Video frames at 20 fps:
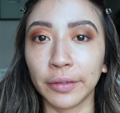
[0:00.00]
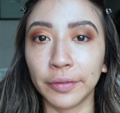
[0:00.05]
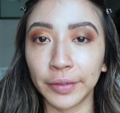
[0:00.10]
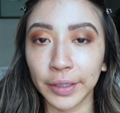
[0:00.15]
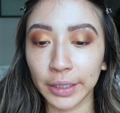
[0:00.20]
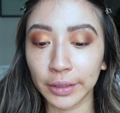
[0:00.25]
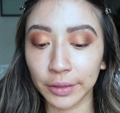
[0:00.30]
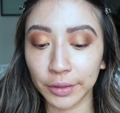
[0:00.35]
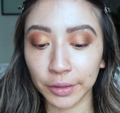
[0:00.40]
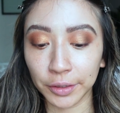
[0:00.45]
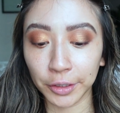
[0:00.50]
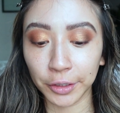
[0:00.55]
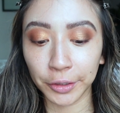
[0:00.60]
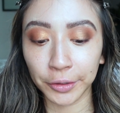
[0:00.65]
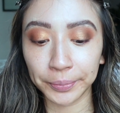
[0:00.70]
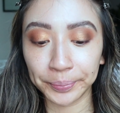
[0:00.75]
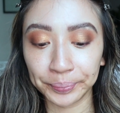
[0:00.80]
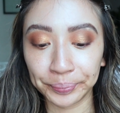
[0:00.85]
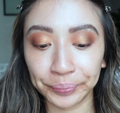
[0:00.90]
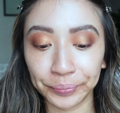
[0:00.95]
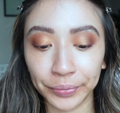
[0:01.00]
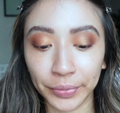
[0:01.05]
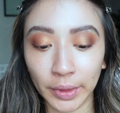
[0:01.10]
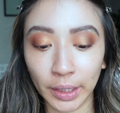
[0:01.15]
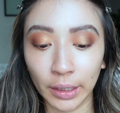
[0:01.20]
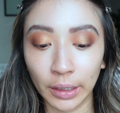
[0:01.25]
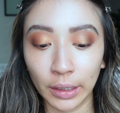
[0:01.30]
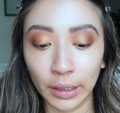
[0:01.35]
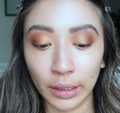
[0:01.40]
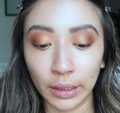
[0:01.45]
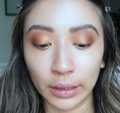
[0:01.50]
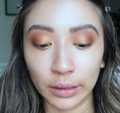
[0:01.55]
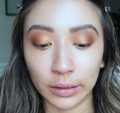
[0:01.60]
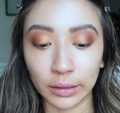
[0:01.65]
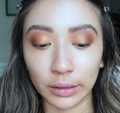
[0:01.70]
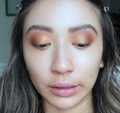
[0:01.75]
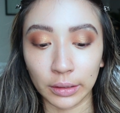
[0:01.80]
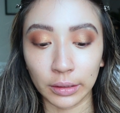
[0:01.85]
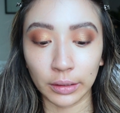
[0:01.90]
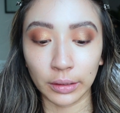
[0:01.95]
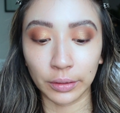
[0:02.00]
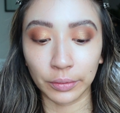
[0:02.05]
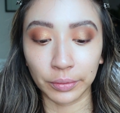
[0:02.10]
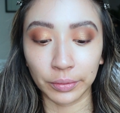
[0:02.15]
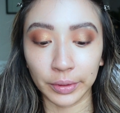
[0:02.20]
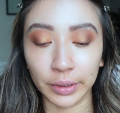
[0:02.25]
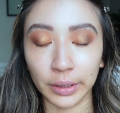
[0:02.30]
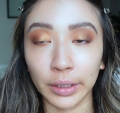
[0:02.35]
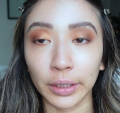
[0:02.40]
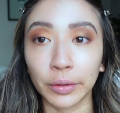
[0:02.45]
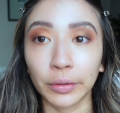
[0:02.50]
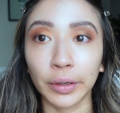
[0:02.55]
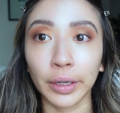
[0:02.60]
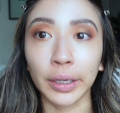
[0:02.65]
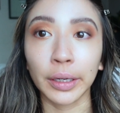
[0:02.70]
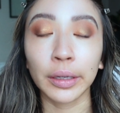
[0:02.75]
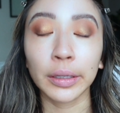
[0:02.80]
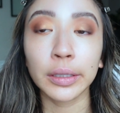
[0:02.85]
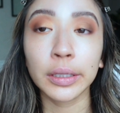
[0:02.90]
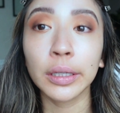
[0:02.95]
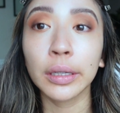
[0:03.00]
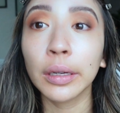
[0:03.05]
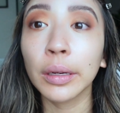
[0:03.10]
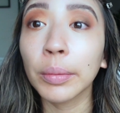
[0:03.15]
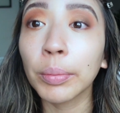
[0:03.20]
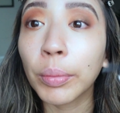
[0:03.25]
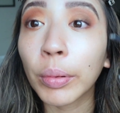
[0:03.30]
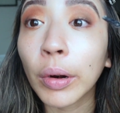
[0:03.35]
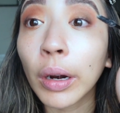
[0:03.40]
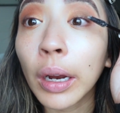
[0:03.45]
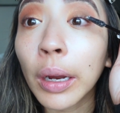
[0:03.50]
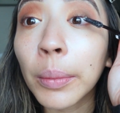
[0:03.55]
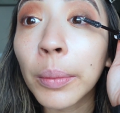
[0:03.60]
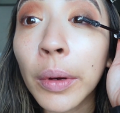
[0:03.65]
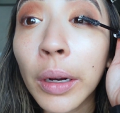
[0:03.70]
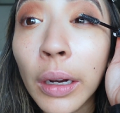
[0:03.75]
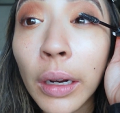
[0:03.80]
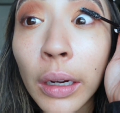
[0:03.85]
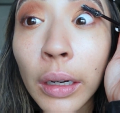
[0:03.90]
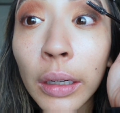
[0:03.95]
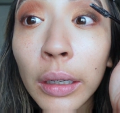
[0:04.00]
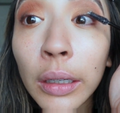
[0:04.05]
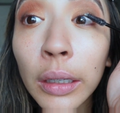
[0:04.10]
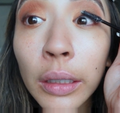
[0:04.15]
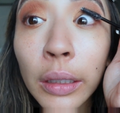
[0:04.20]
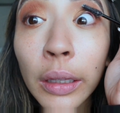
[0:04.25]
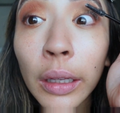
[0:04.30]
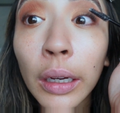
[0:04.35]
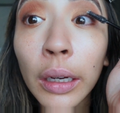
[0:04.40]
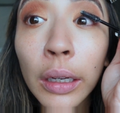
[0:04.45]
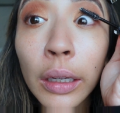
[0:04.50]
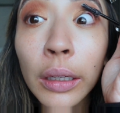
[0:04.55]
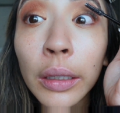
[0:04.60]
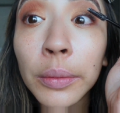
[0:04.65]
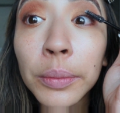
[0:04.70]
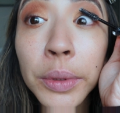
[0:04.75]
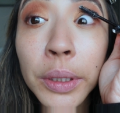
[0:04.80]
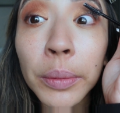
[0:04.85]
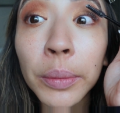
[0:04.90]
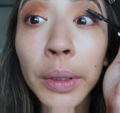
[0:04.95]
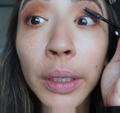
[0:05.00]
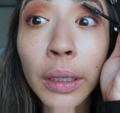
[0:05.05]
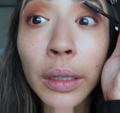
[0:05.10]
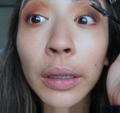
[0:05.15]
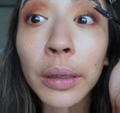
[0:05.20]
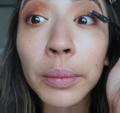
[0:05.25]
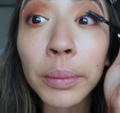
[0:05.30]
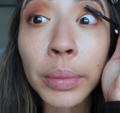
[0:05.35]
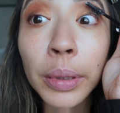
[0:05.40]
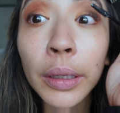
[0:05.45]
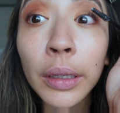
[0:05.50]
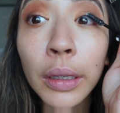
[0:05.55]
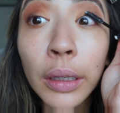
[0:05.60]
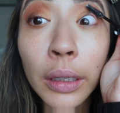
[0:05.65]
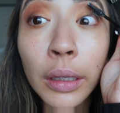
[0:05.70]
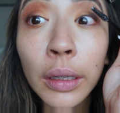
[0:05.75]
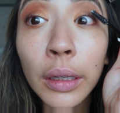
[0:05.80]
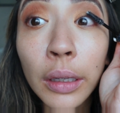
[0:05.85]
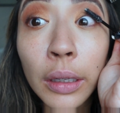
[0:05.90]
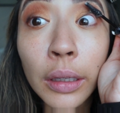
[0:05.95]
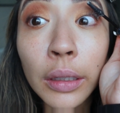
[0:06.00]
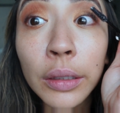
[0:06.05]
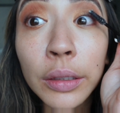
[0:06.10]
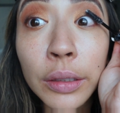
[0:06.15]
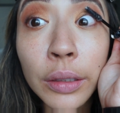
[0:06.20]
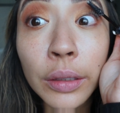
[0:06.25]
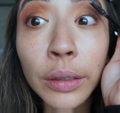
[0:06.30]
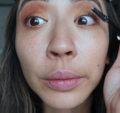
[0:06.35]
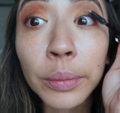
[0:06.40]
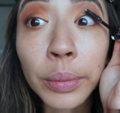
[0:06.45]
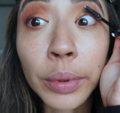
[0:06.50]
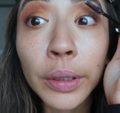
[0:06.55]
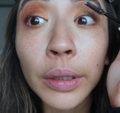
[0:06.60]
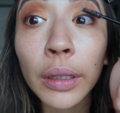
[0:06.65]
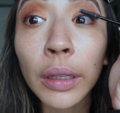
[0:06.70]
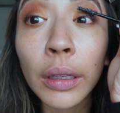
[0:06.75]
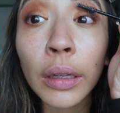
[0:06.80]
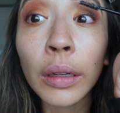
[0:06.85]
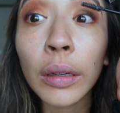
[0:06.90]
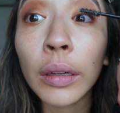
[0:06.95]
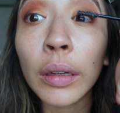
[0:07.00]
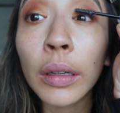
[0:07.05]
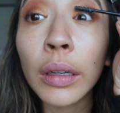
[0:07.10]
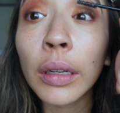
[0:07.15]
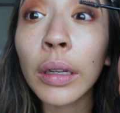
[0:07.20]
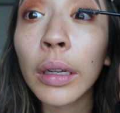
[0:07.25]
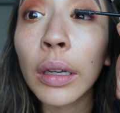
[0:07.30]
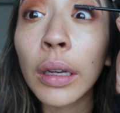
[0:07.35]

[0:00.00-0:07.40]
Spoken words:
Fixer. It's a really great primer that keeps them up. So you can put that on.